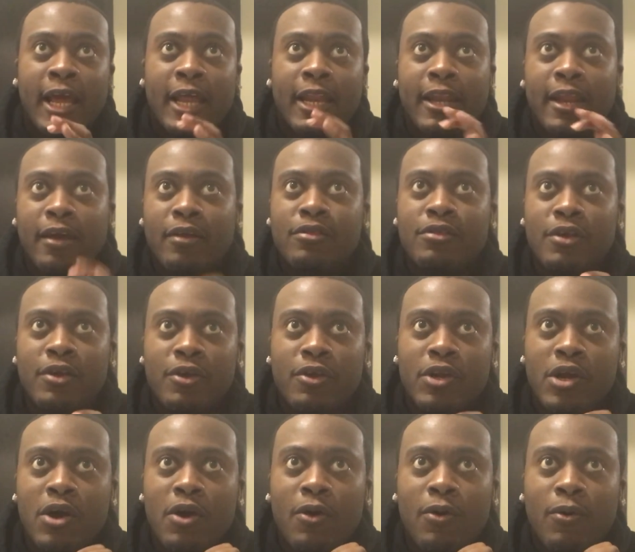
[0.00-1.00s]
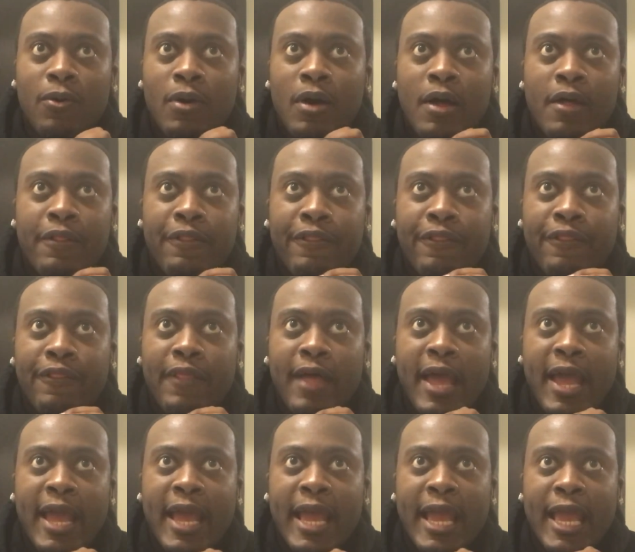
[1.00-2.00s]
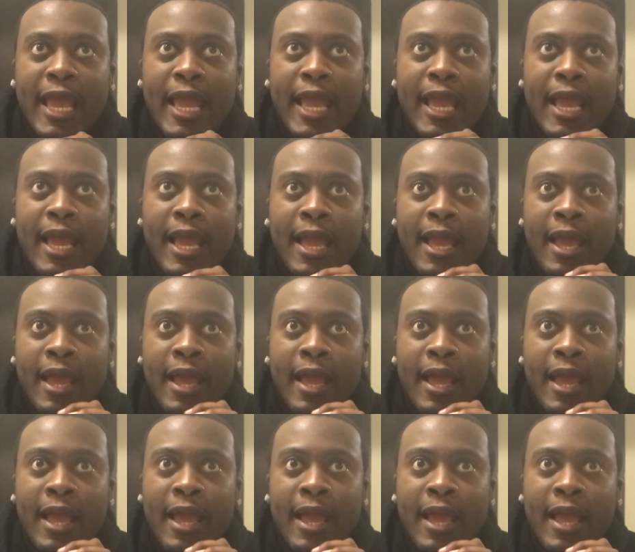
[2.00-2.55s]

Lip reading: next thing you know, they